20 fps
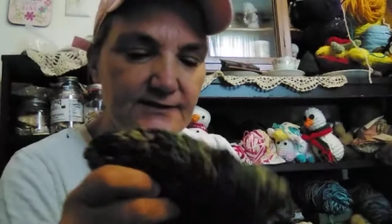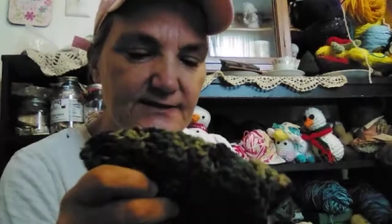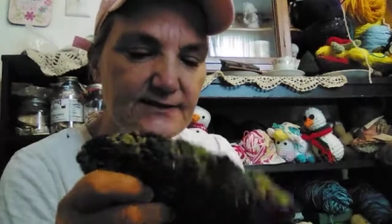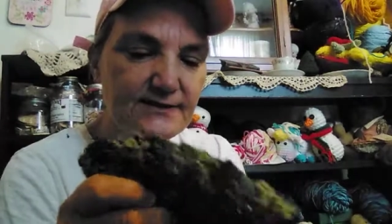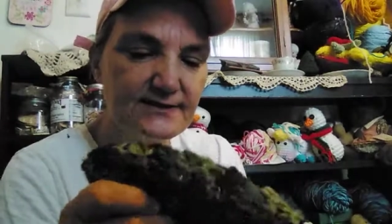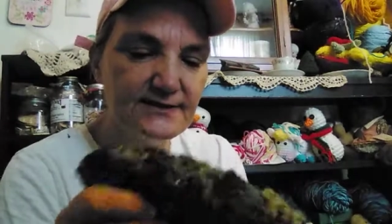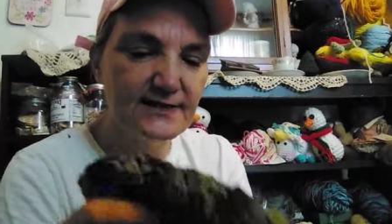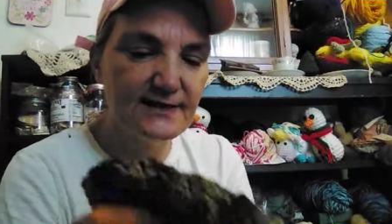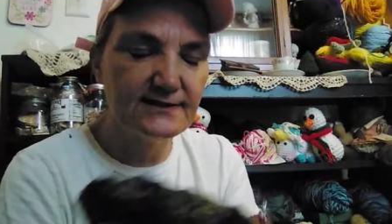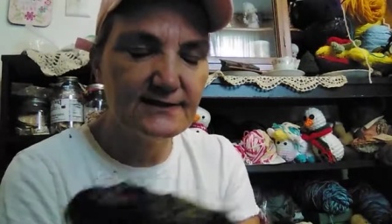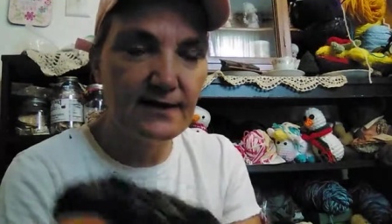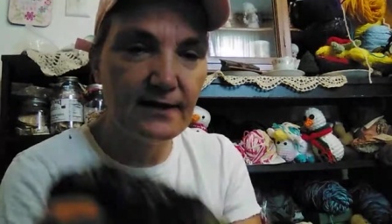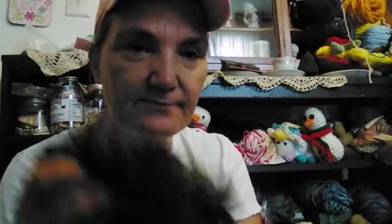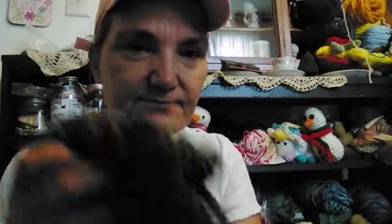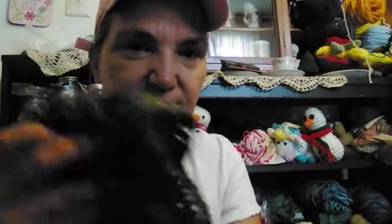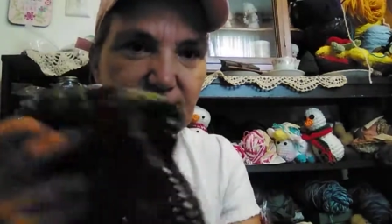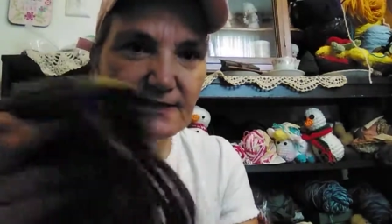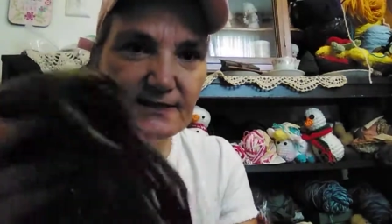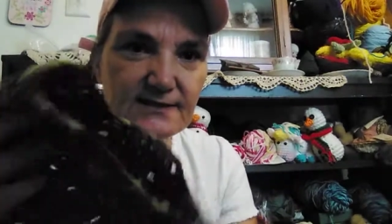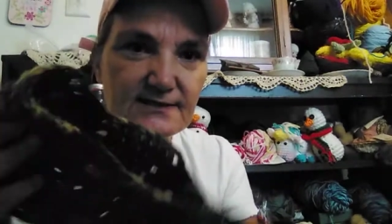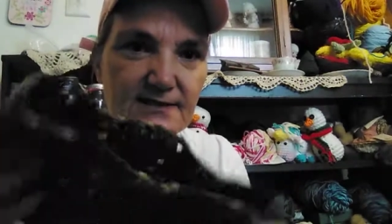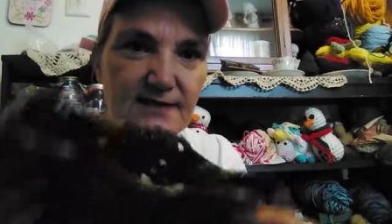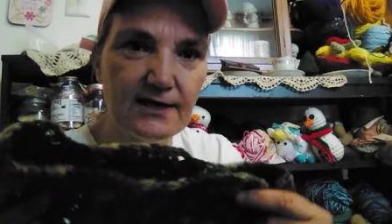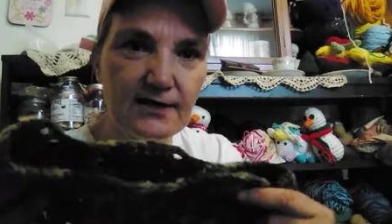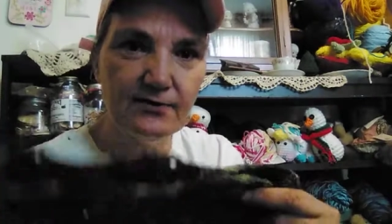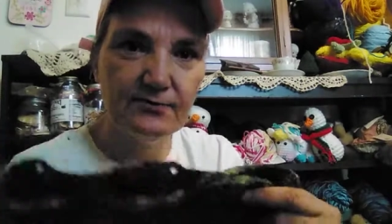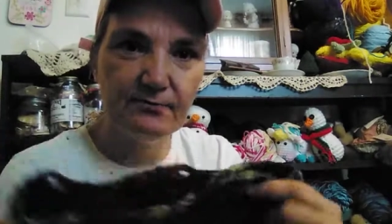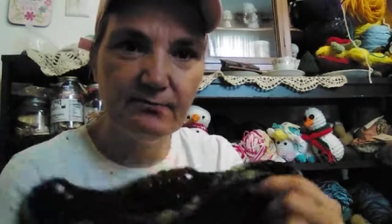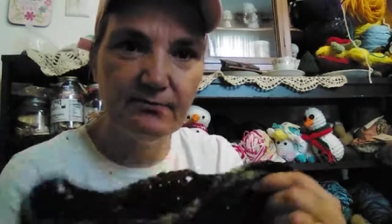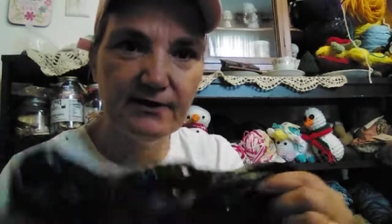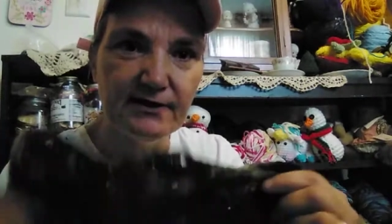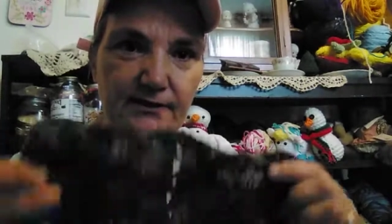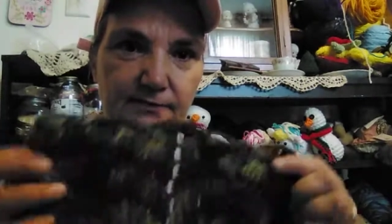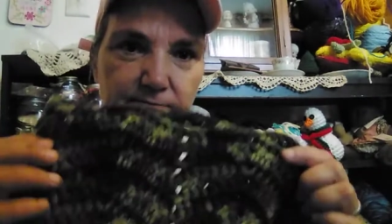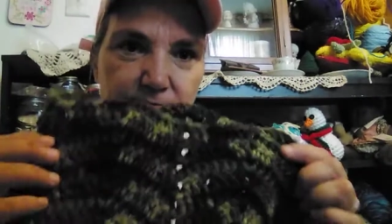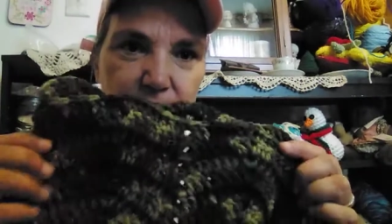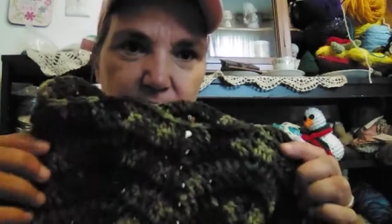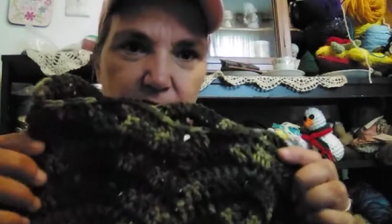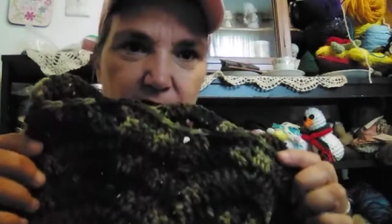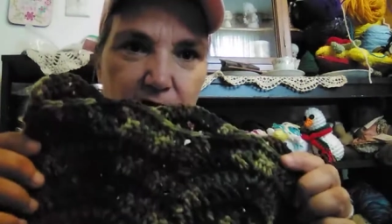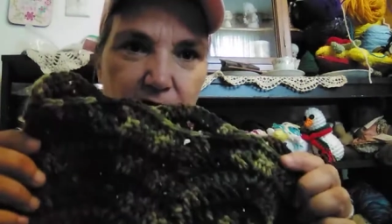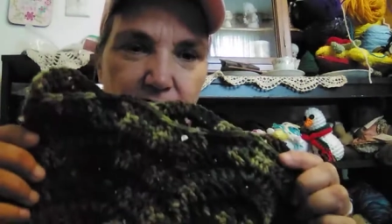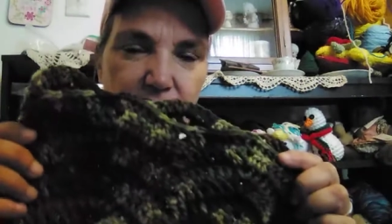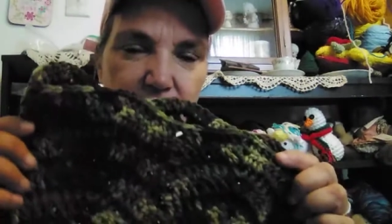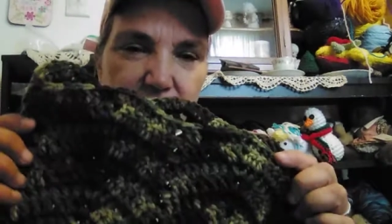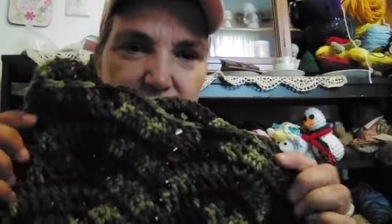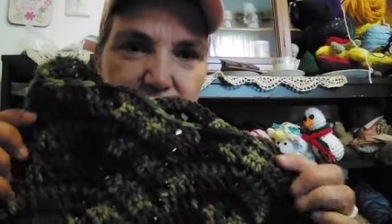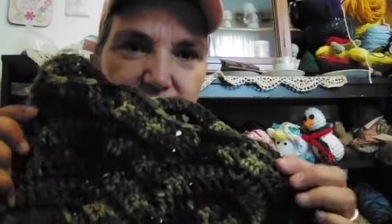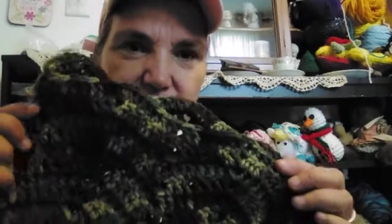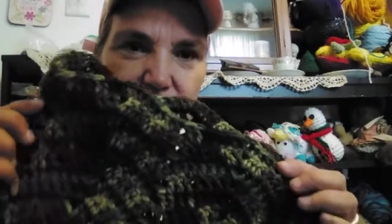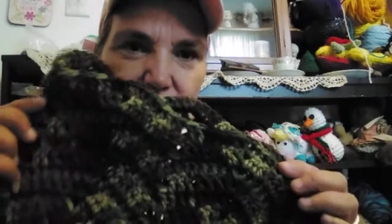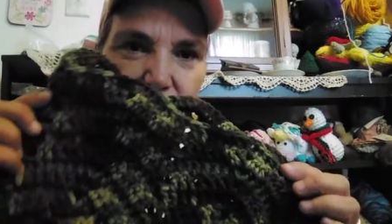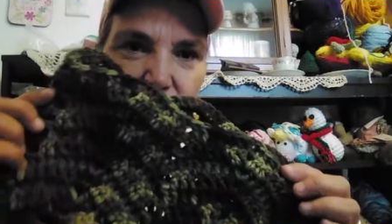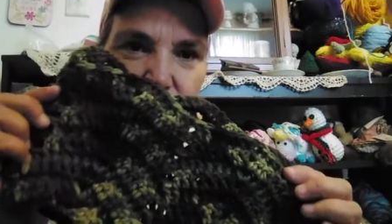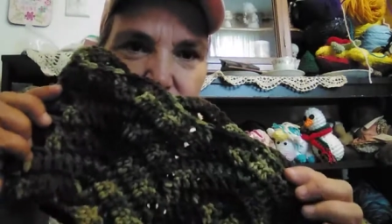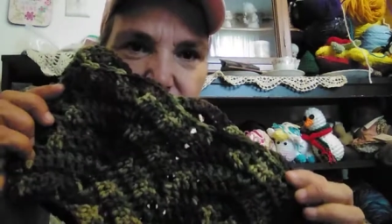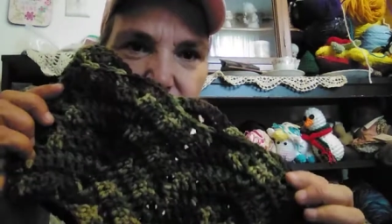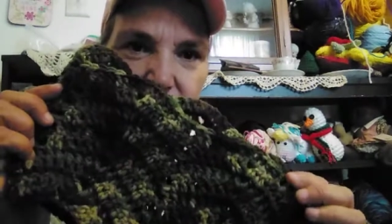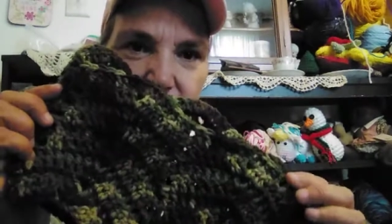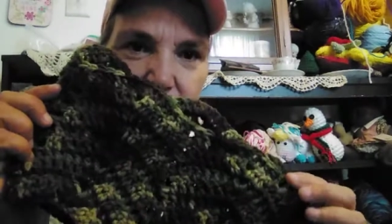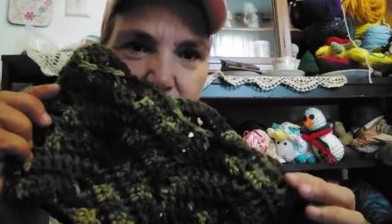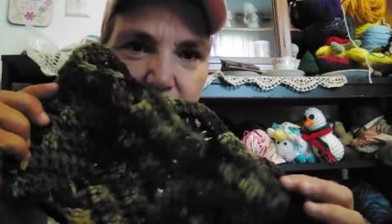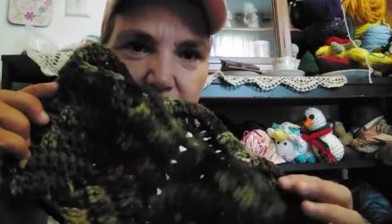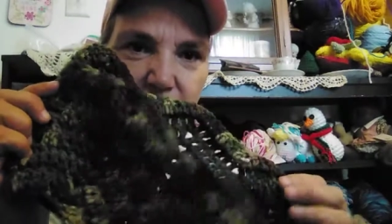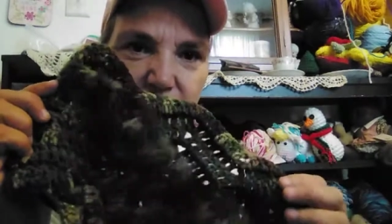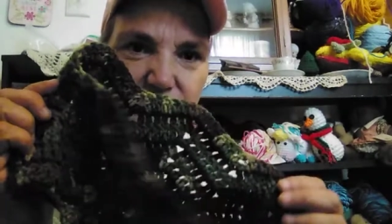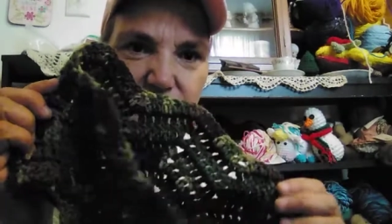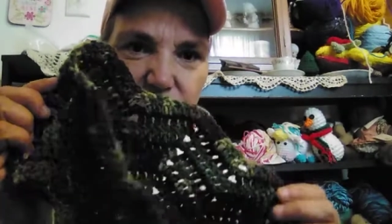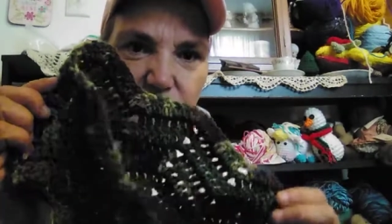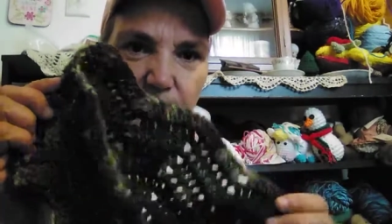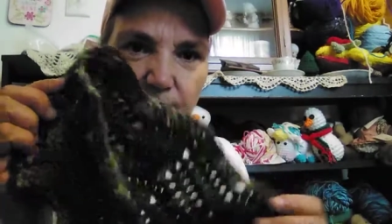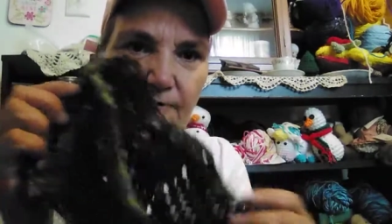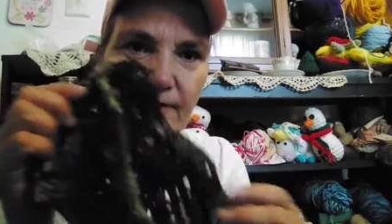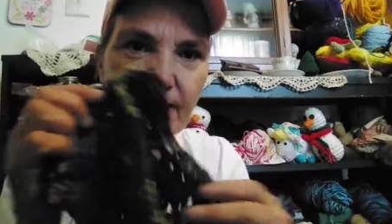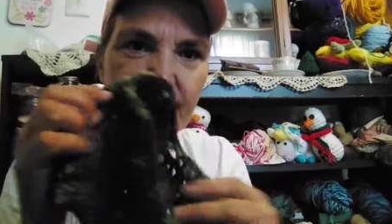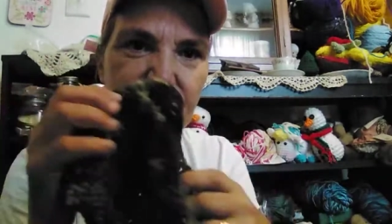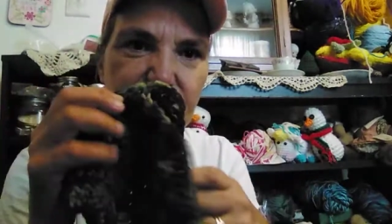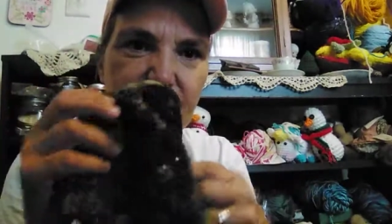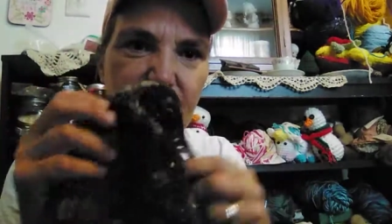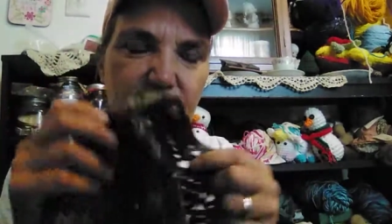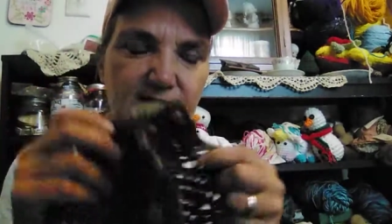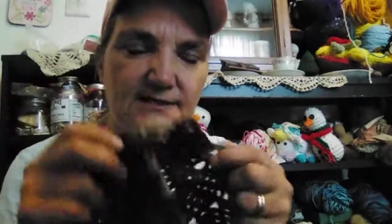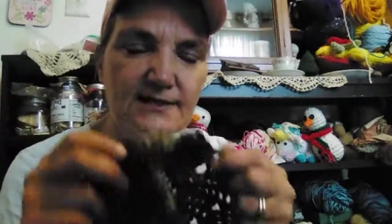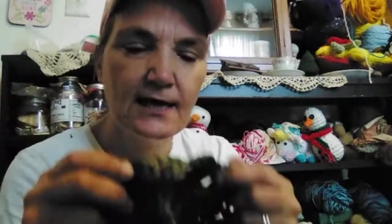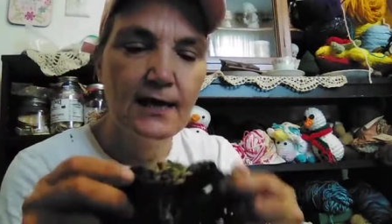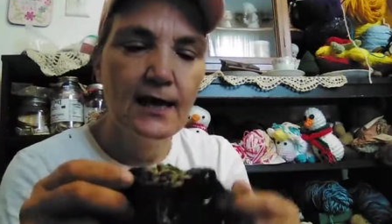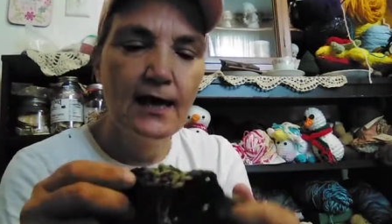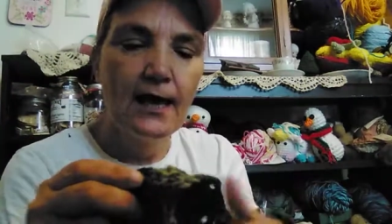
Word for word: It's six up, six down, but you know, it's a good television project.